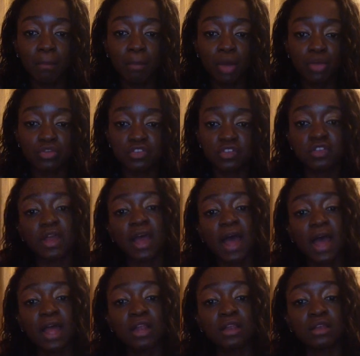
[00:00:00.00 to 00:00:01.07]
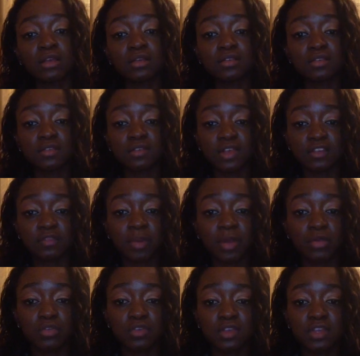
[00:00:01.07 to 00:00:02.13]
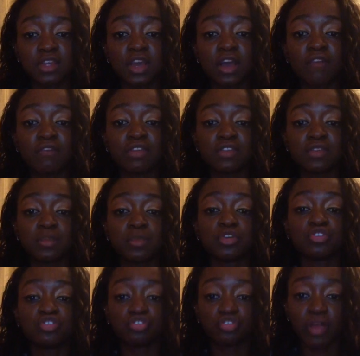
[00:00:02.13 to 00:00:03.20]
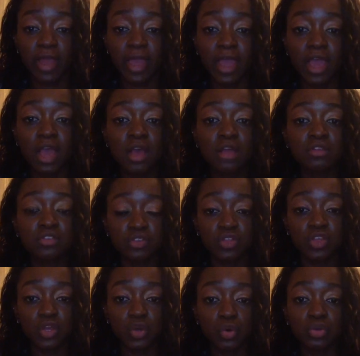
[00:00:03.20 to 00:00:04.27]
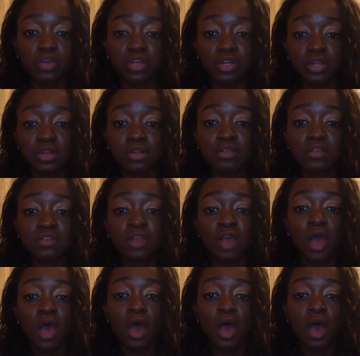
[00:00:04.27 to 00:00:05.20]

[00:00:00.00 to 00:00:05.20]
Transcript: poster and 6-panel CD cover to portray to the audience.